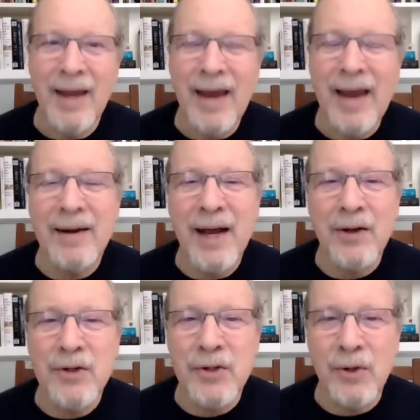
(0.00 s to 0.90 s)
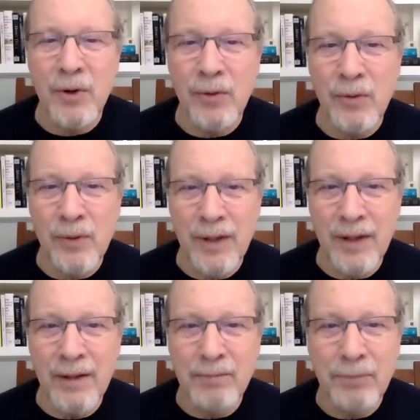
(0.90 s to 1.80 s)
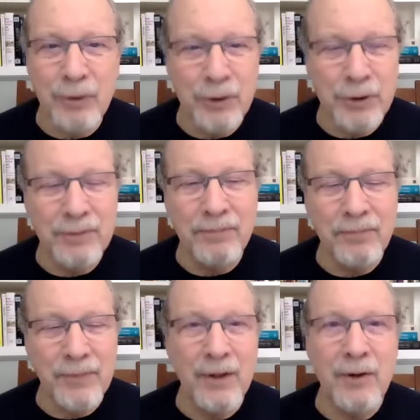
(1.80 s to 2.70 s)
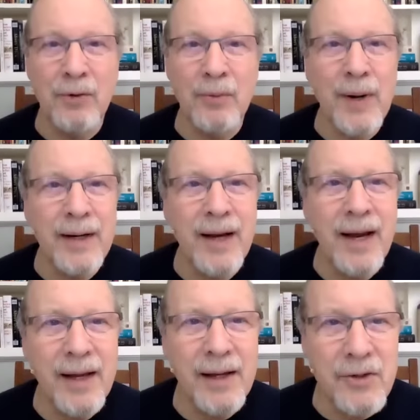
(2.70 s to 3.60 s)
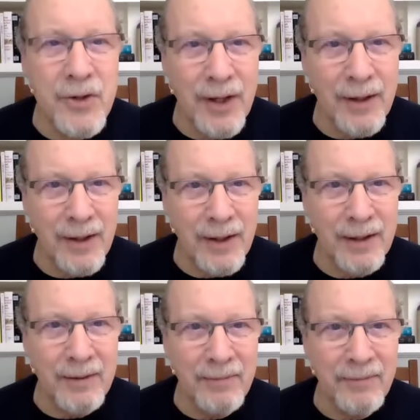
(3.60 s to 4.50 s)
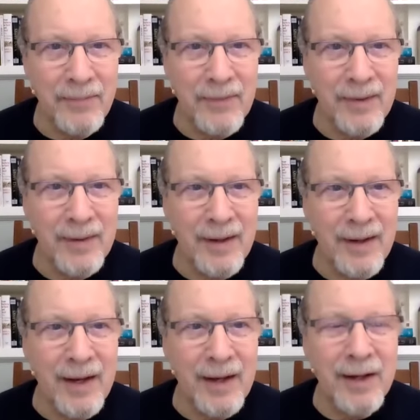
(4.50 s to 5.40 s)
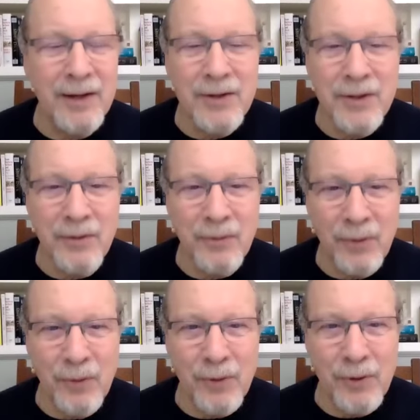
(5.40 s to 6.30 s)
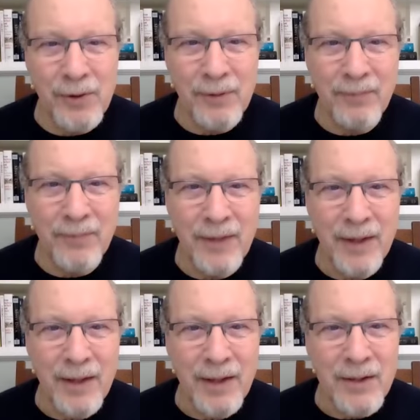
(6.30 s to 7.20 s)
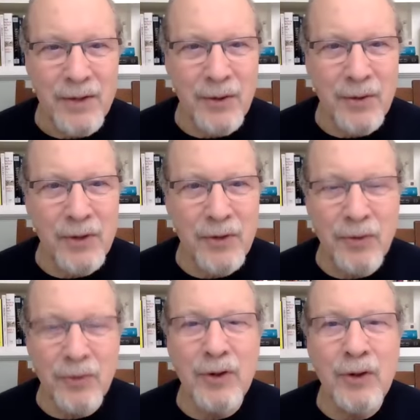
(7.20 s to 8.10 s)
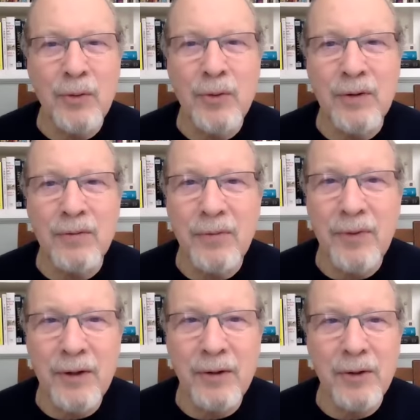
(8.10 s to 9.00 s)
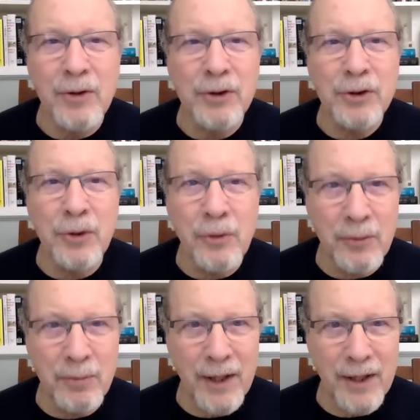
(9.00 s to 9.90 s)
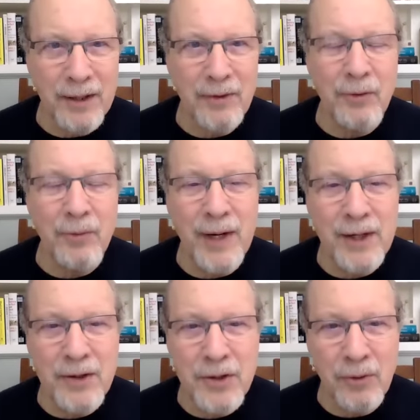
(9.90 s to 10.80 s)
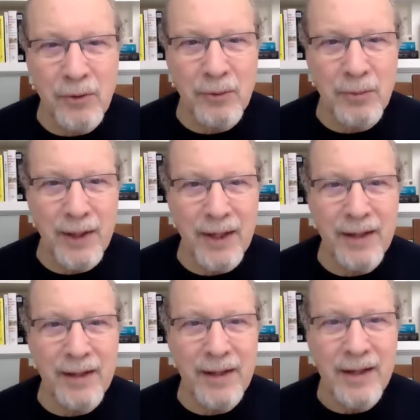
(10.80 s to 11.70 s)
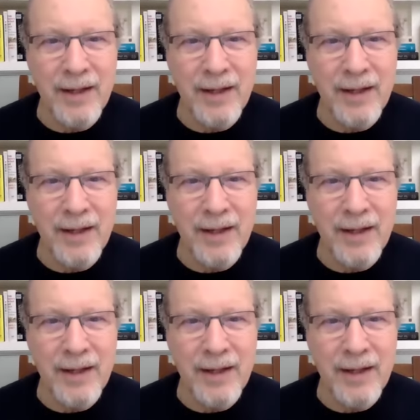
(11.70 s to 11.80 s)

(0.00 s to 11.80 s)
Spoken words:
And now slowly push your right hand gently against the floor so that you can feel your shoulder blade, your right shoulder blade,